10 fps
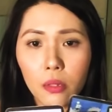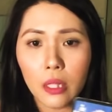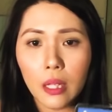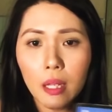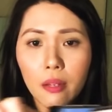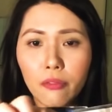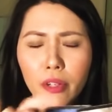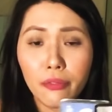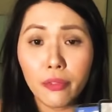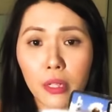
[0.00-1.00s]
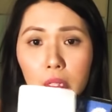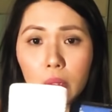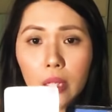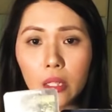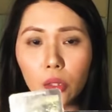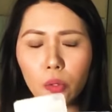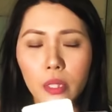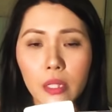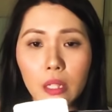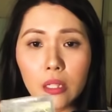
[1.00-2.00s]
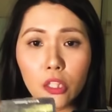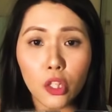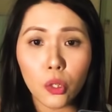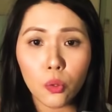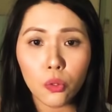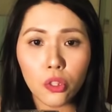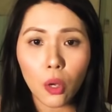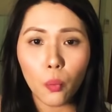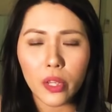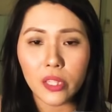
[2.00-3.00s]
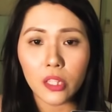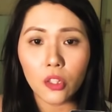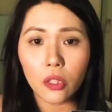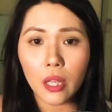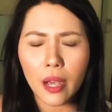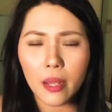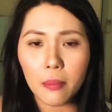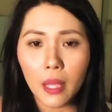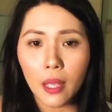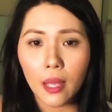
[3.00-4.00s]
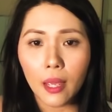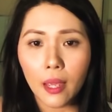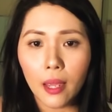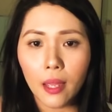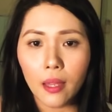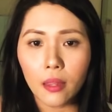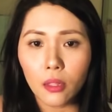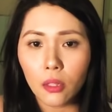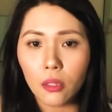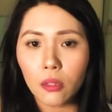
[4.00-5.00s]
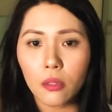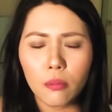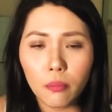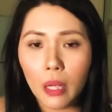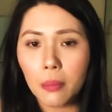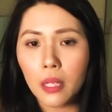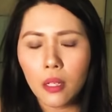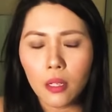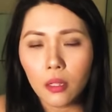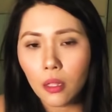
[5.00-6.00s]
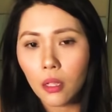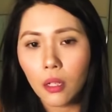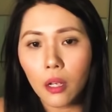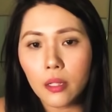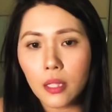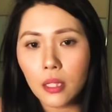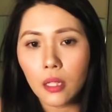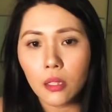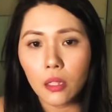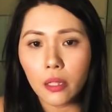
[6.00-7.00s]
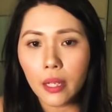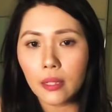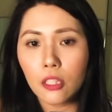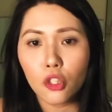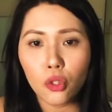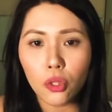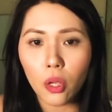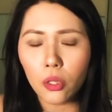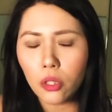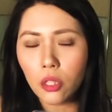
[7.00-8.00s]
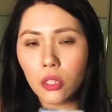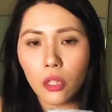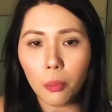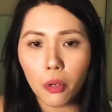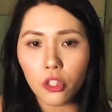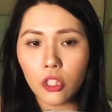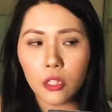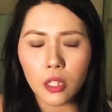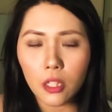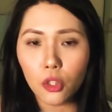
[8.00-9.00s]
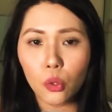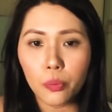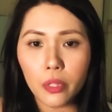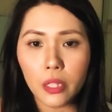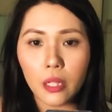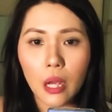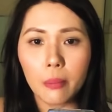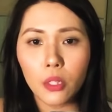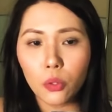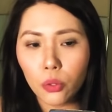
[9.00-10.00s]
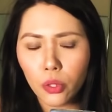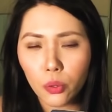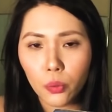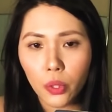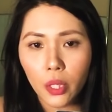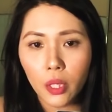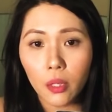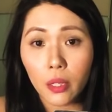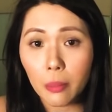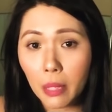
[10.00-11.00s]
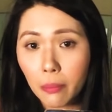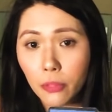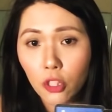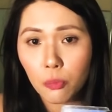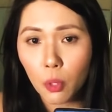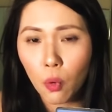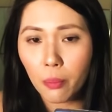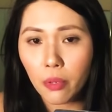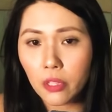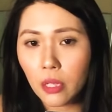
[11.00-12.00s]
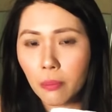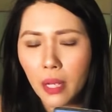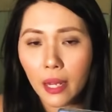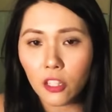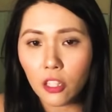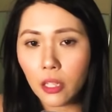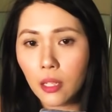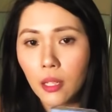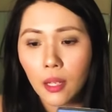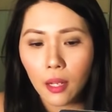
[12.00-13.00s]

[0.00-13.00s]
in reverse, okay, so it is you stop wasting your time and maybe consider to look at this opportunity, this two person coming to you. Okay, might just be one person, but actually